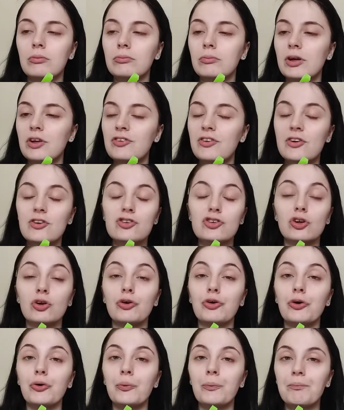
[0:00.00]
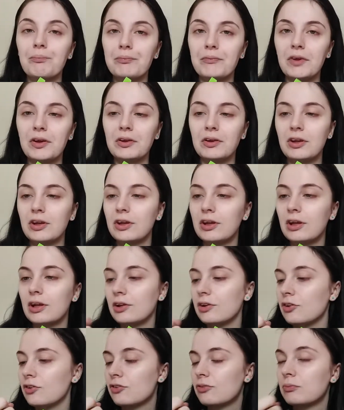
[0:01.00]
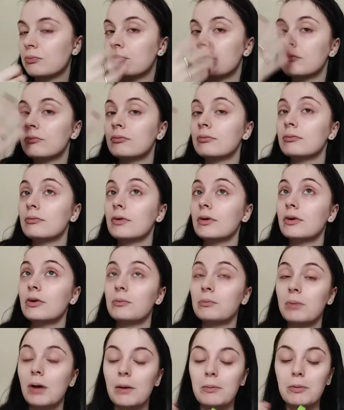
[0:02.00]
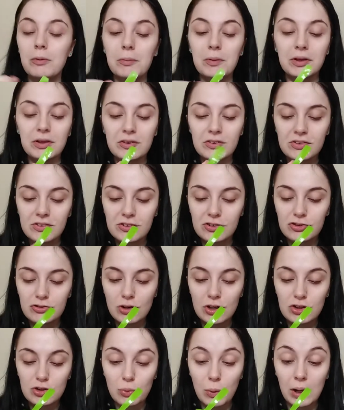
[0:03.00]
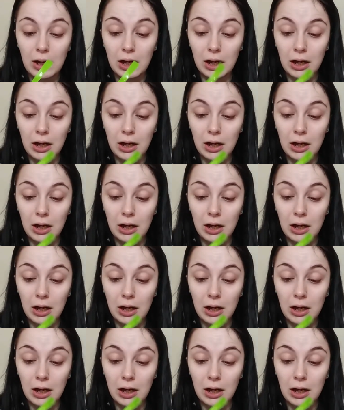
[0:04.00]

essential oil and you just peppermint straight away.